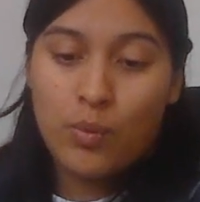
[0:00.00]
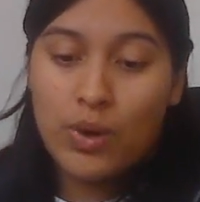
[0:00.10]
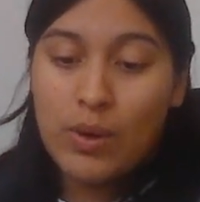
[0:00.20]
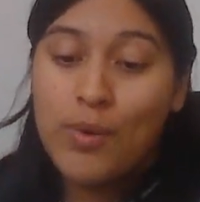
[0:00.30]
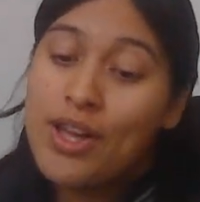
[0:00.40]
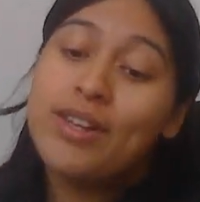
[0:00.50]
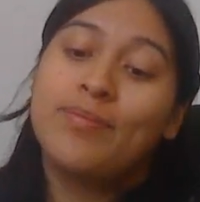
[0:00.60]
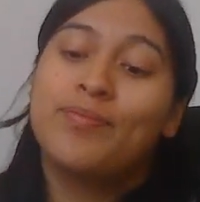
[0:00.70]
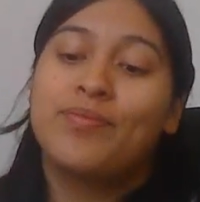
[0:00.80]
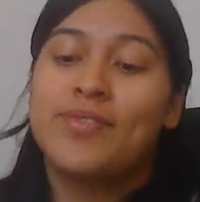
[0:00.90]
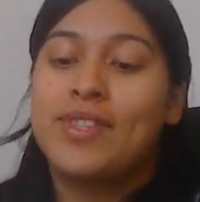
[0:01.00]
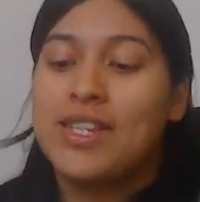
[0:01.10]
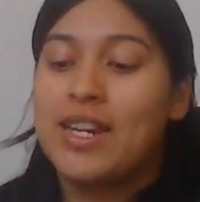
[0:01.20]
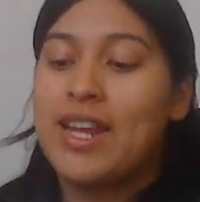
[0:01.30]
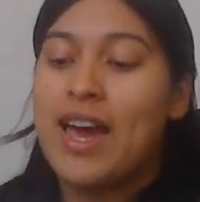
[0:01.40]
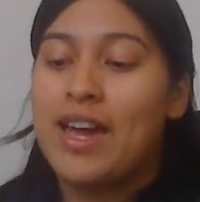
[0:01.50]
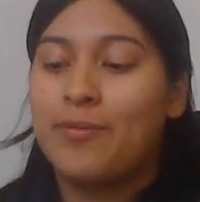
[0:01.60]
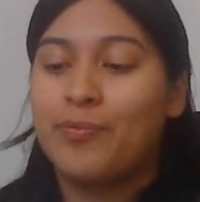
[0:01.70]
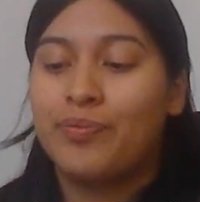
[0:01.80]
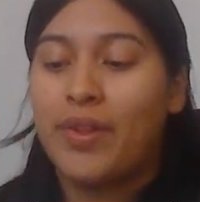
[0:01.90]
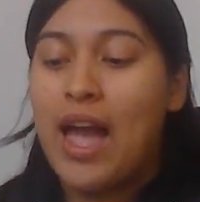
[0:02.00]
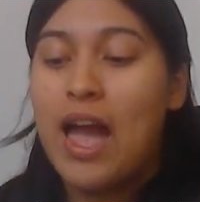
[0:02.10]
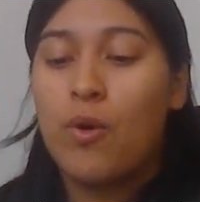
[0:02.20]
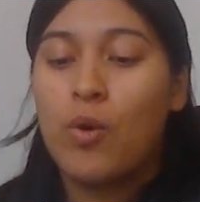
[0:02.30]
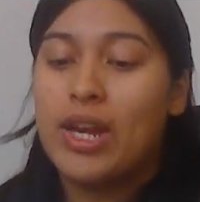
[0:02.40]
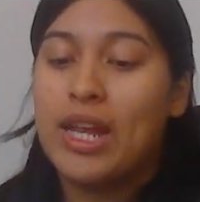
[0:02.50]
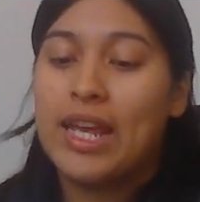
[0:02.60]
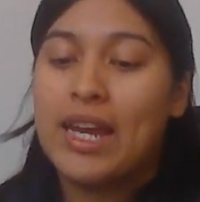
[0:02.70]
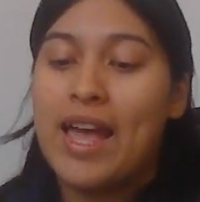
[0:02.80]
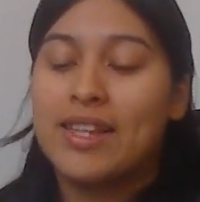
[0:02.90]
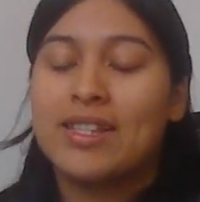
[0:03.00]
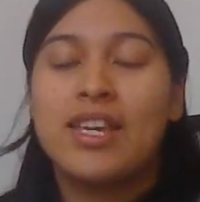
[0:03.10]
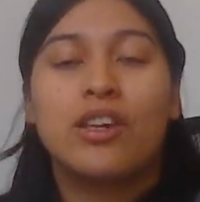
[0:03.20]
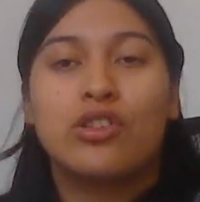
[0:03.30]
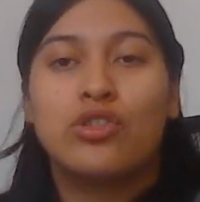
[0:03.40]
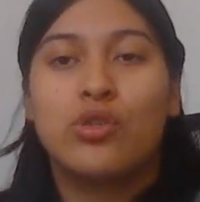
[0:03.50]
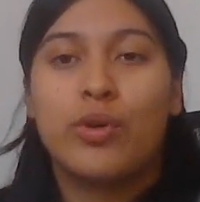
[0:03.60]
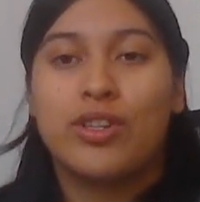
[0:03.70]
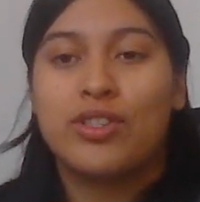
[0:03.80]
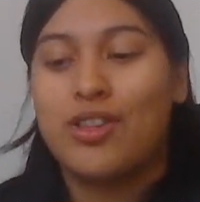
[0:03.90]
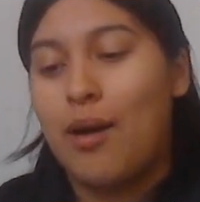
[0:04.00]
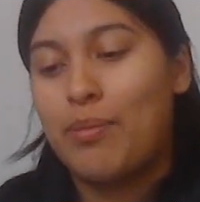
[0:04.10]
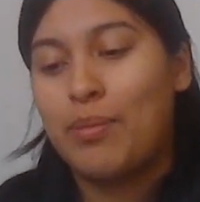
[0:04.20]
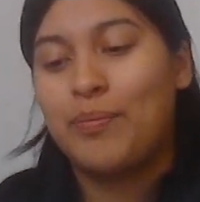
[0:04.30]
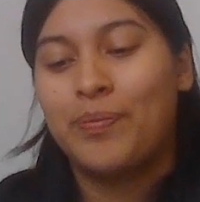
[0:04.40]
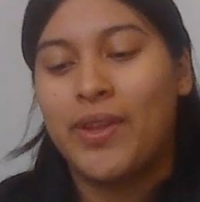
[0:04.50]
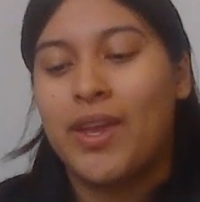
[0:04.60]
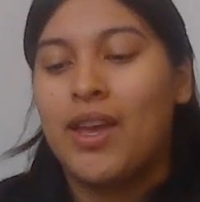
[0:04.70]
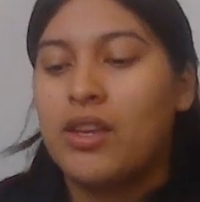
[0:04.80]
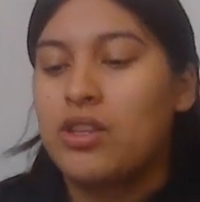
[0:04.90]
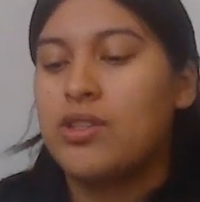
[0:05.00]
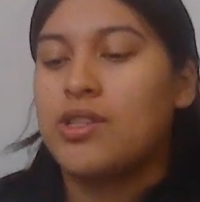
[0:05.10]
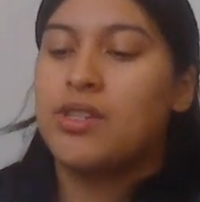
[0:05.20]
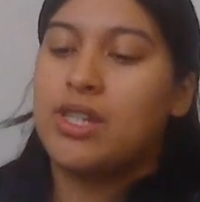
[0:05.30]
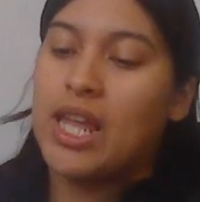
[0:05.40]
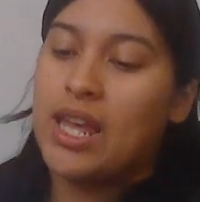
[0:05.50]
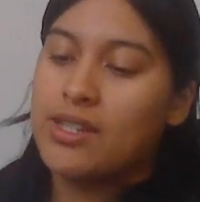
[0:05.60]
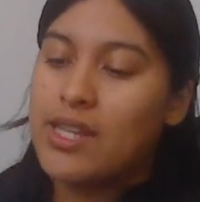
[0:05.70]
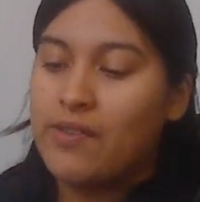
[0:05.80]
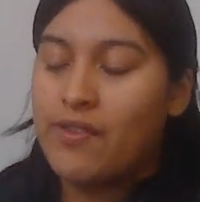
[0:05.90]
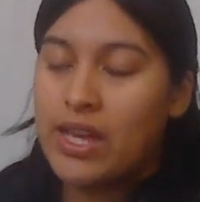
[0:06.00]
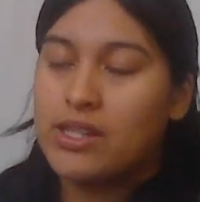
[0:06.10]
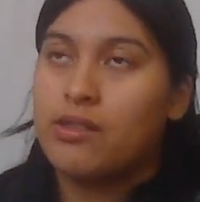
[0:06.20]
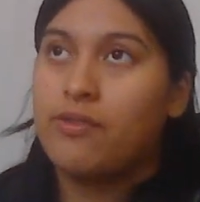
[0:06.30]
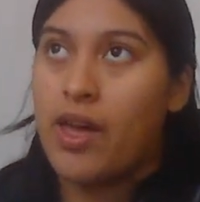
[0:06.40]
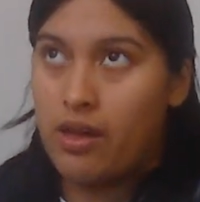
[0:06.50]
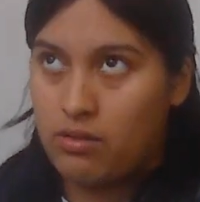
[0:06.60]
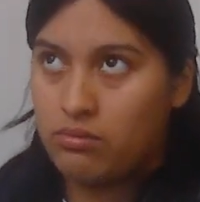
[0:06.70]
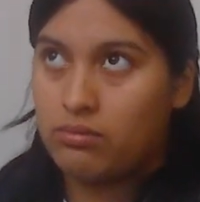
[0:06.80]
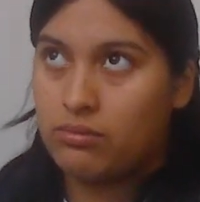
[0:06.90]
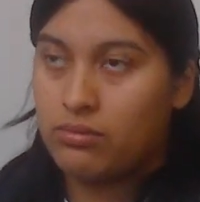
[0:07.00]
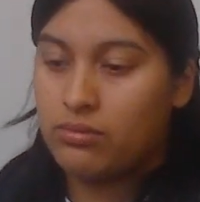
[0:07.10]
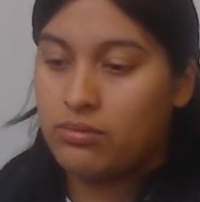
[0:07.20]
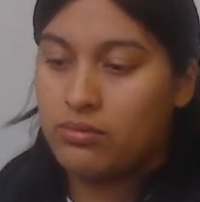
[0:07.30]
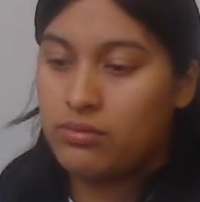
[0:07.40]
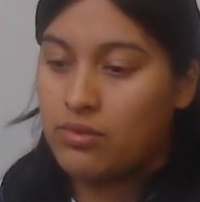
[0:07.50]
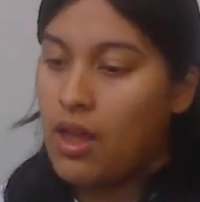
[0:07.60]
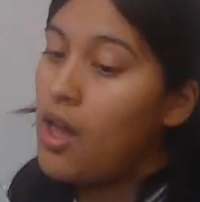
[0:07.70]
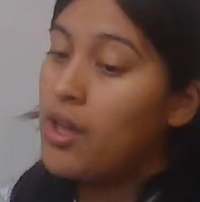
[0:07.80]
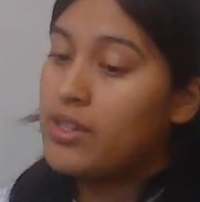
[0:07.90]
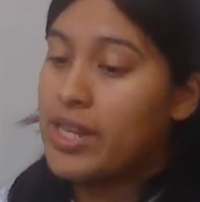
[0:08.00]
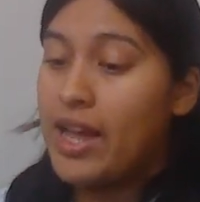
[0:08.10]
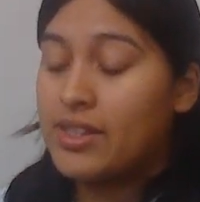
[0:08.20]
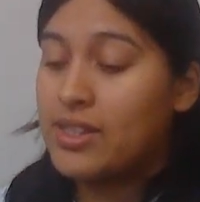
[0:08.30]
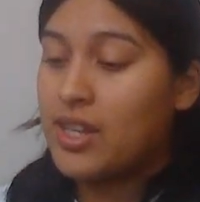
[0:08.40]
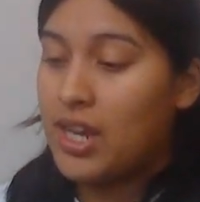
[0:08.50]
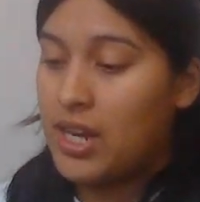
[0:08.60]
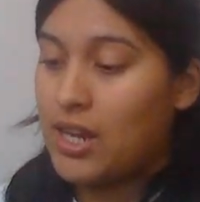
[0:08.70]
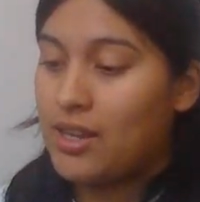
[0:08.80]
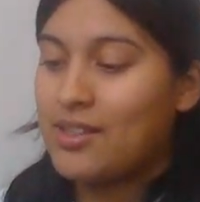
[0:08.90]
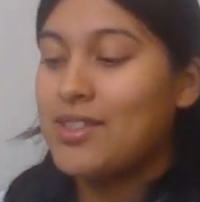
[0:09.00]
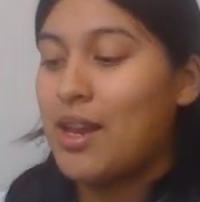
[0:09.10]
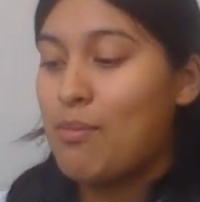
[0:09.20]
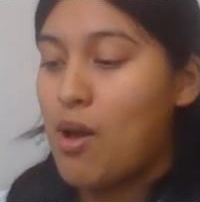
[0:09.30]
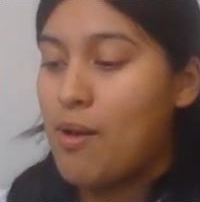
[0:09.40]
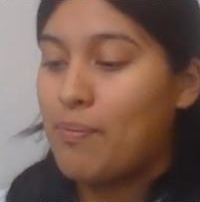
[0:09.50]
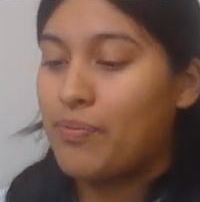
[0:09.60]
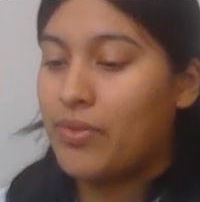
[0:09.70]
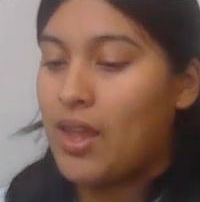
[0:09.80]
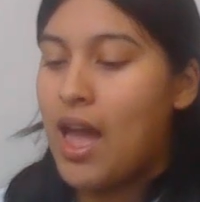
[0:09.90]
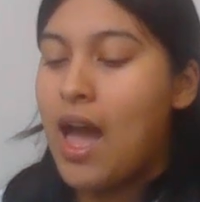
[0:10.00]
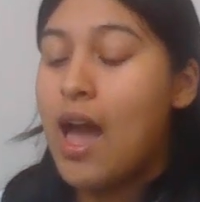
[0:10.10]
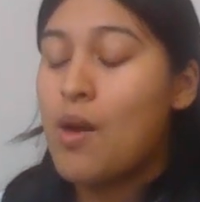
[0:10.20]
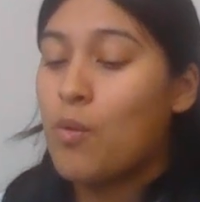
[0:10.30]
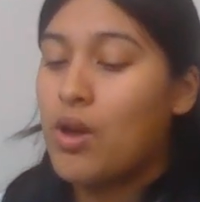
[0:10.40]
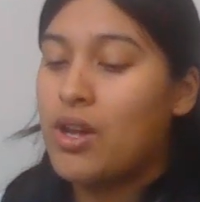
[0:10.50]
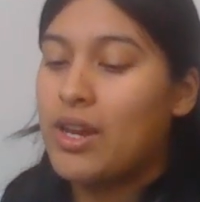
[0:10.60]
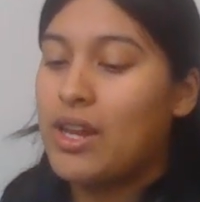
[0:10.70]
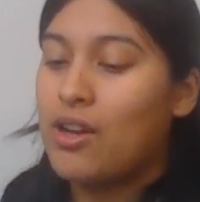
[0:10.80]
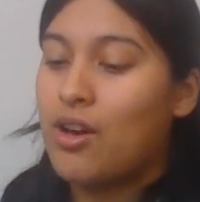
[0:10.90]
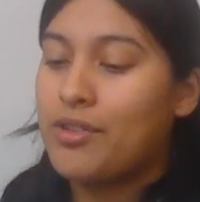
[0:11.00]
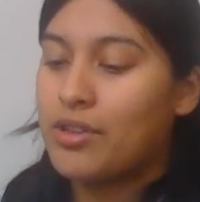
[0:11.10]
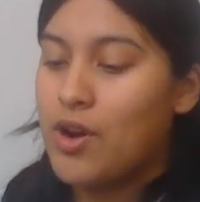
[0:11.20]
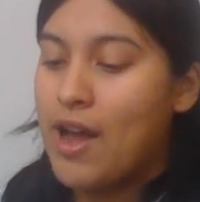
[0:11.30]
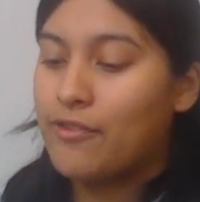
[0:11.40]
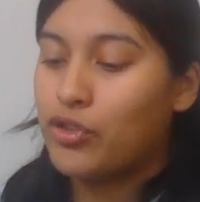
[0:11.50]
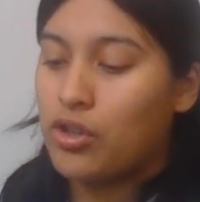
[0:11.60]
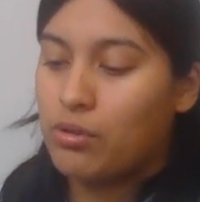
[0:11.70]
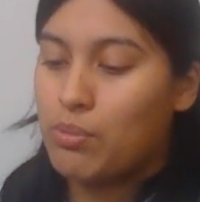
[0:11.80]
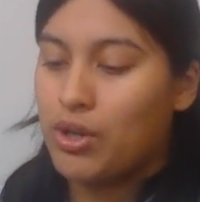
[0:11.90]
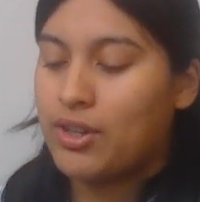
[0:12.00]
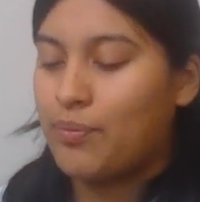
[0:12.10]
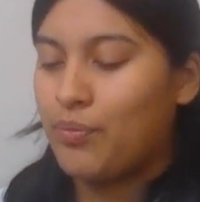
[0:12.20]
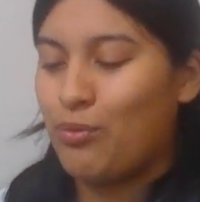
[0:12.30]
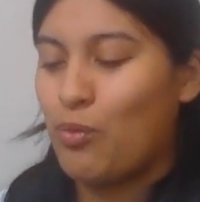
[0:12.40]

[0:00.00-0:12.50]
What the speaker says: We won, said Dad. I won an antique doorstop. Stink's face fell. Dad's kidding, said Mom. I won an autographed cookbook.